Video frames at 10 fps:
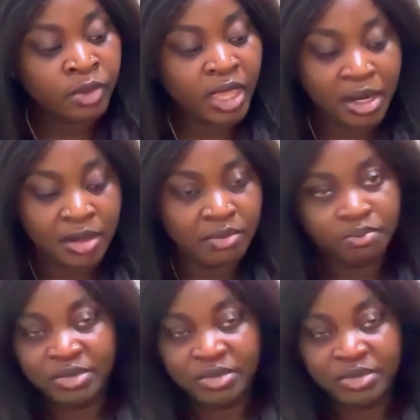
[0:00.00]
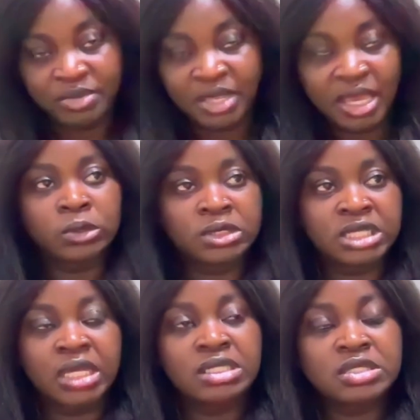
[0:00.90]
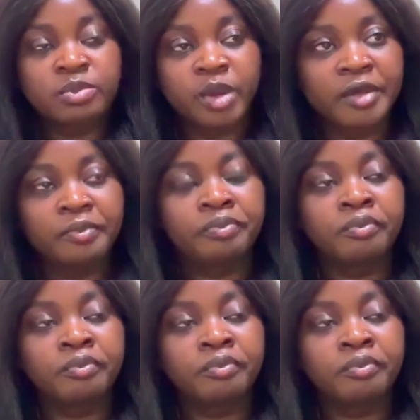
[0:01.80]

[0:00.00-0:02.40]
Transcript: and that makes total sense. But